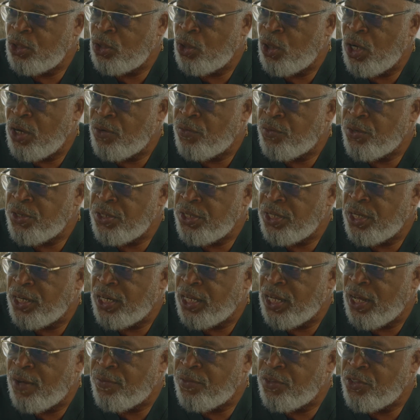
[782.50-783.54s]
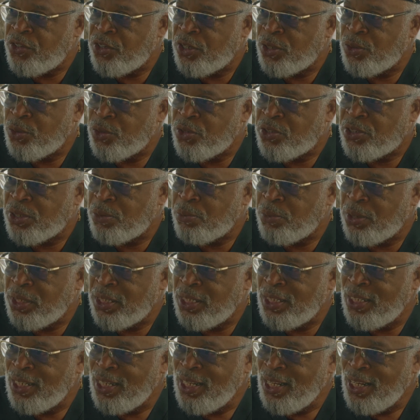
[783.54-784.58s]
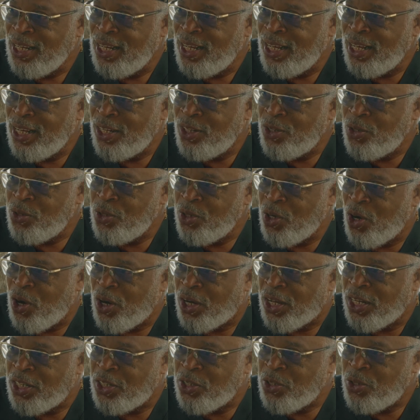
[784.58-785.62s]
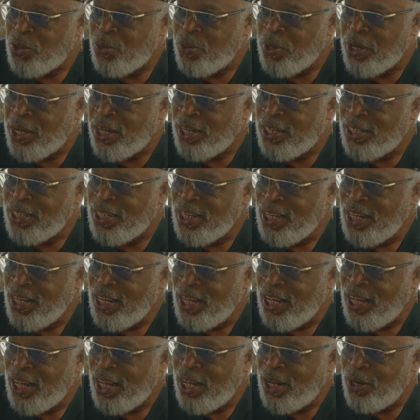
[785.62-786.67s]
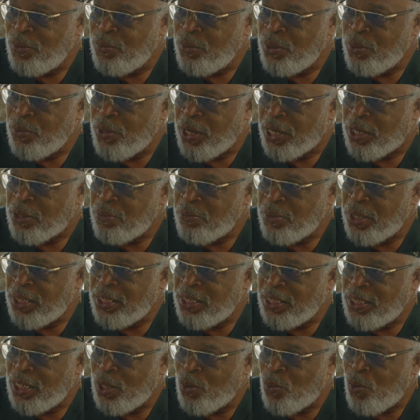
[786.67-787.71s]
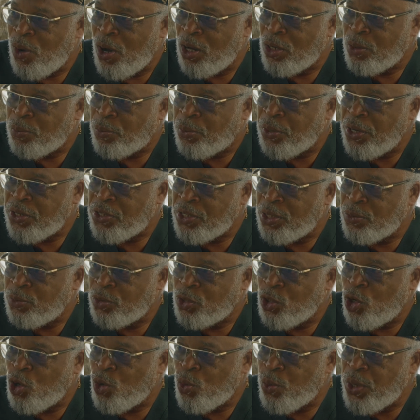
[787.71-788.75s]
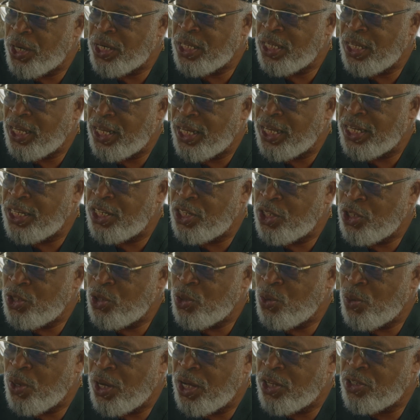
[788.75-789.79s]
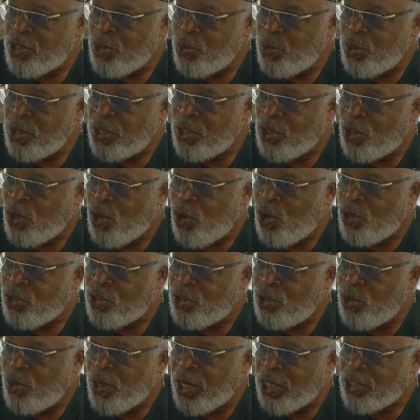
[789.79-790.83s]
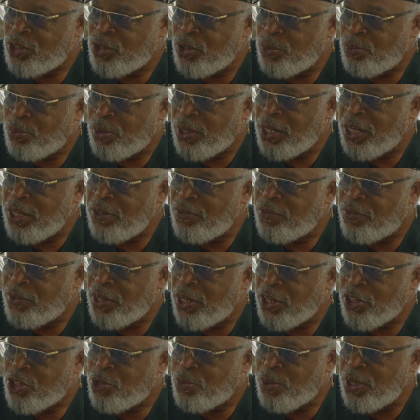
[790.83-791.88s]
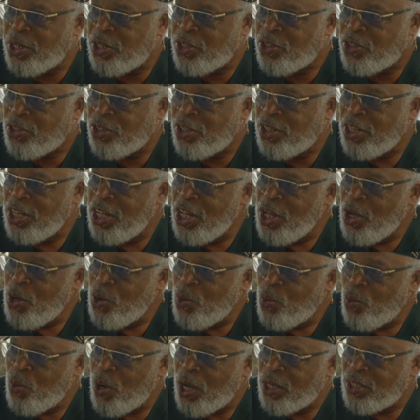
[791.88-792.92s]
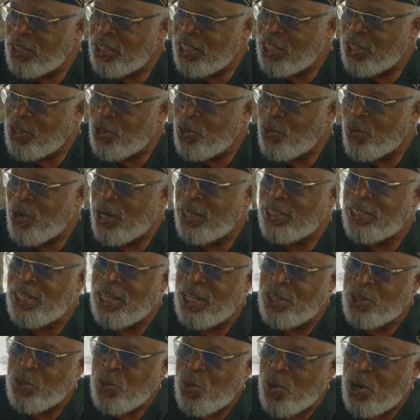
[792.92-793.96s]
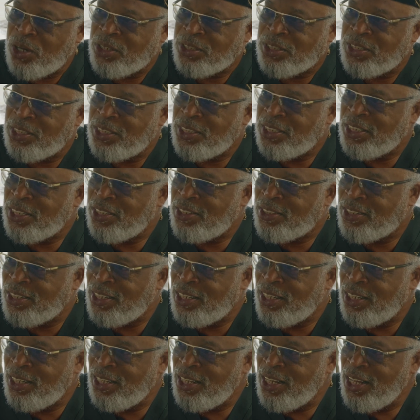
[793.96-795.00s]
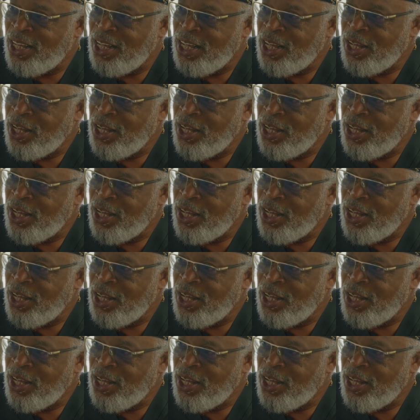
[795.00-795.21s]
You know, every year they have the General Assembly in New York at the UN. And we recommended that while the president was already in the U.S., it wouldn't cost no extra plane fare expenditure. Why don't he go right down to Washington, D.C.,